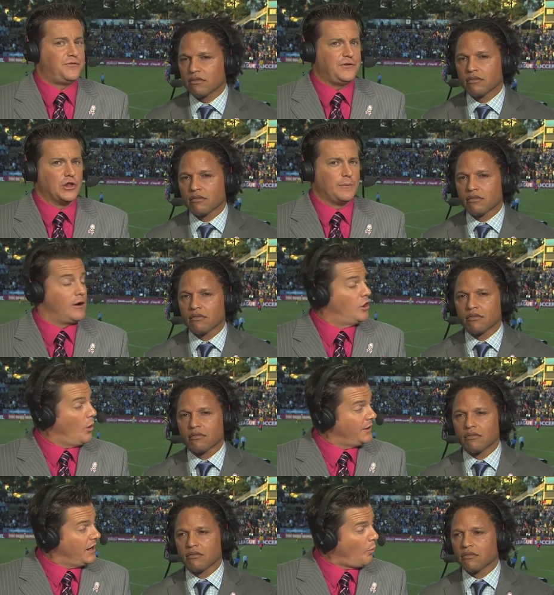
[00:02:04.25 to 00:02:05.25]
Speaker 1: feel about
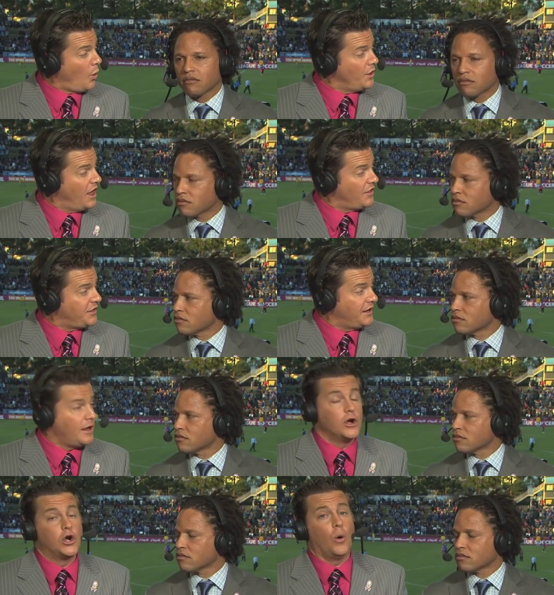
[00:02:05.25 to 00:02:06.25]
going up 1-0,
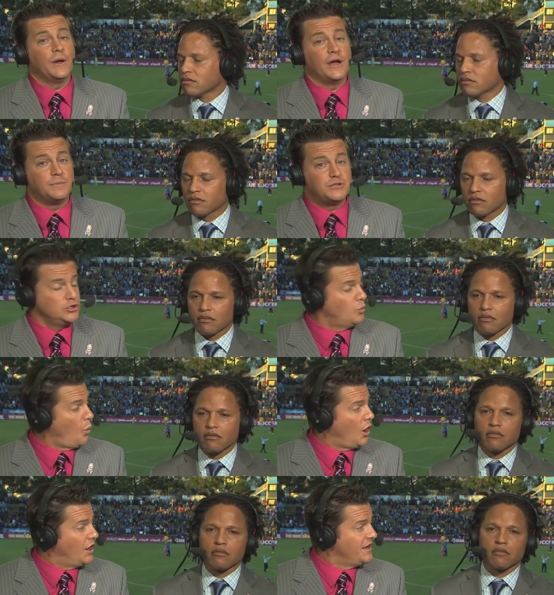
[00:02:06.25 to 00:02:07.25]
going up
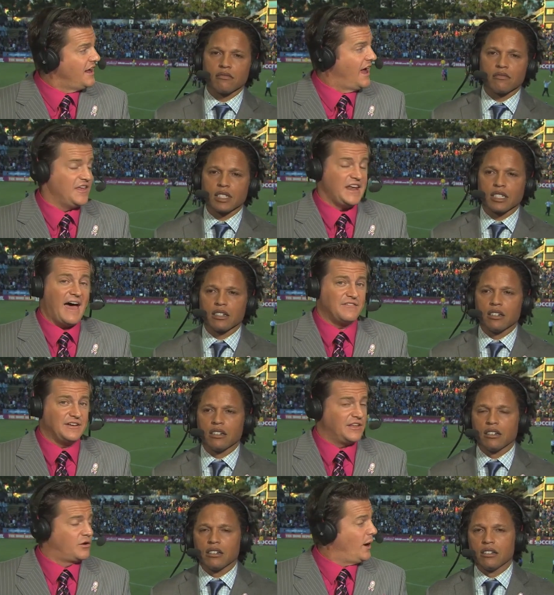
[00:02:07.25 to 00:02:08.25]
2-1, and then having
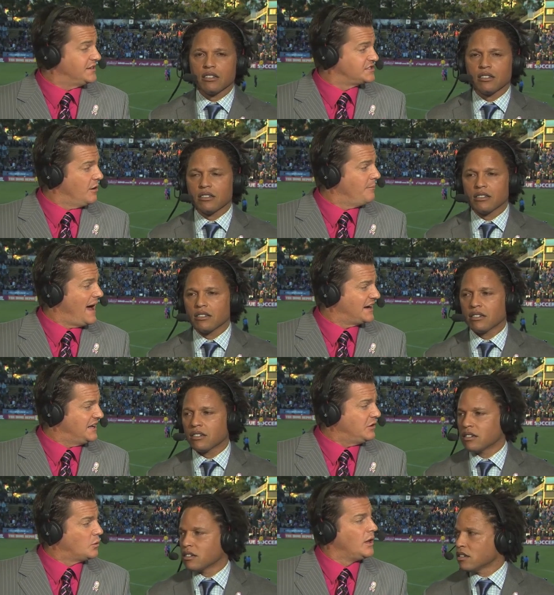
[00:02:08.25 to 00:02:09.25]
the Quakes come back and
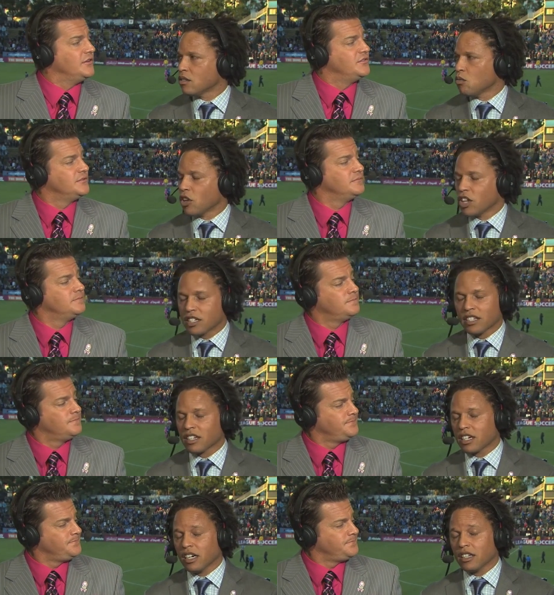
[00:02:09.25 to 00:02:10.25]
equalize? Well, this
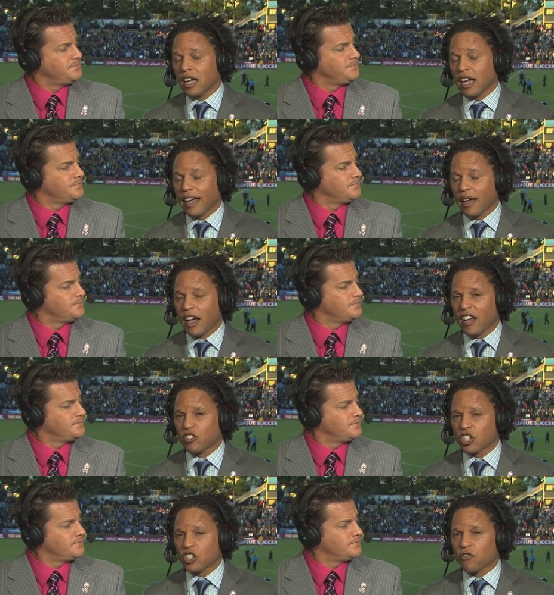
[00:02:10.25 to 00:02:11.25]
isn't
Speaker 2: good,
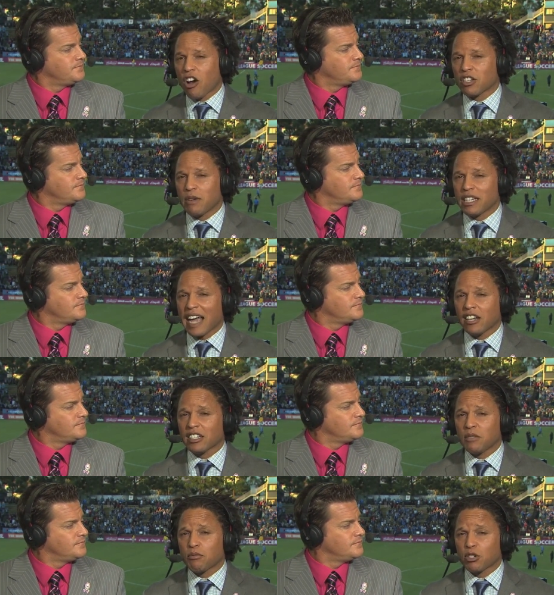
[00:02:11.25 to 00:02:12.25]
just as far as a
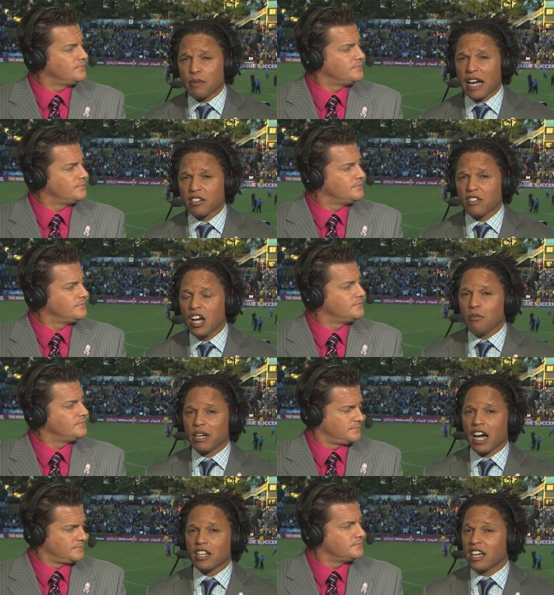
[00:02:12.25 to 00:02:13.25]
mentality perspective,
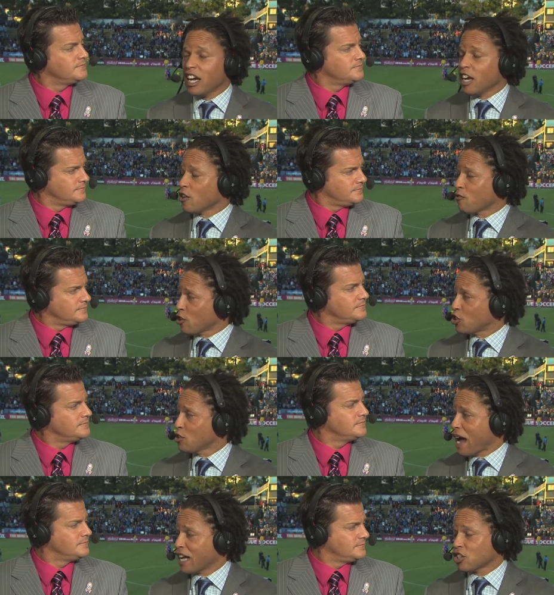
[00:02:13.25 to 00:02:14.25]
because in their first 2
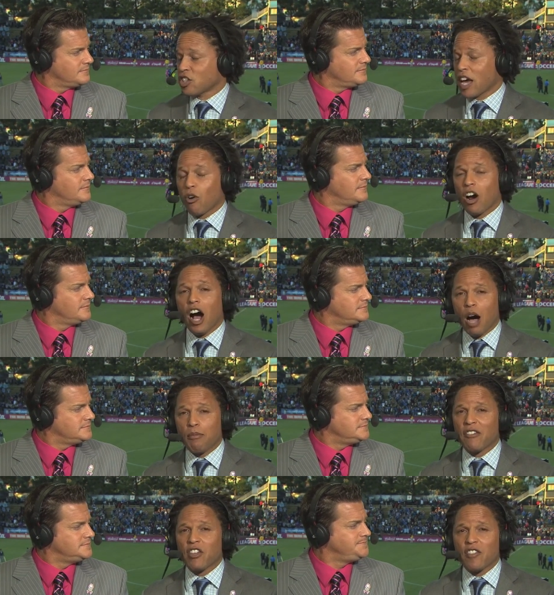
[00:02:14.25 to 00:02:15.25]
matches, they were up,
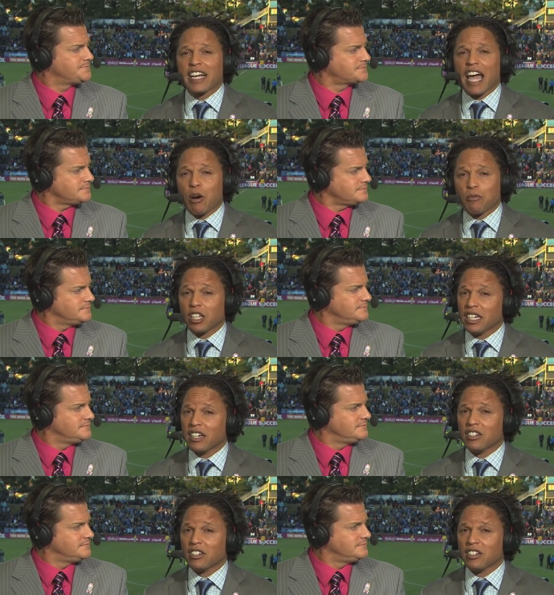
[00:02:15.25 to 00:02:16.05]
and then they gave up the lead